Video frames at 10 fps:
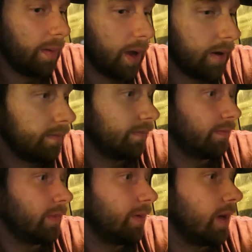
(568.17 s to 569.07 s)
Come
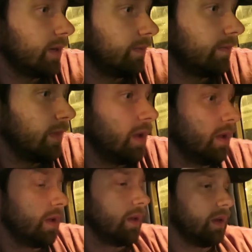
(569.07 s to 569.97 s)
on.
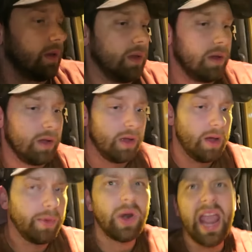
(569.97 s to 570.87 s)

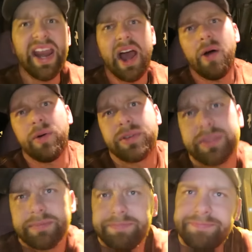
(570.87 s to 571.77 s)
About 8
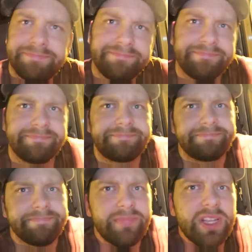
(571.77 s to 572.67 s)
hours.
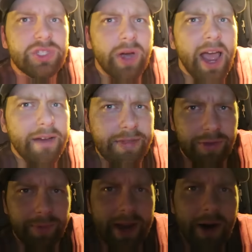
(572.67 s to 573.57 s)
So I have
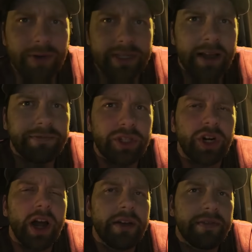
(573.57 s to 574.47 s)
3 hours left to
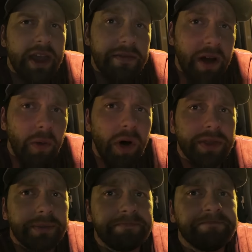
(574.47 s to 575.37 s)
drive if I
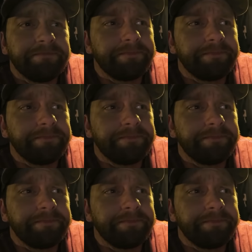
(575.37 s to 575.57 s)
want them.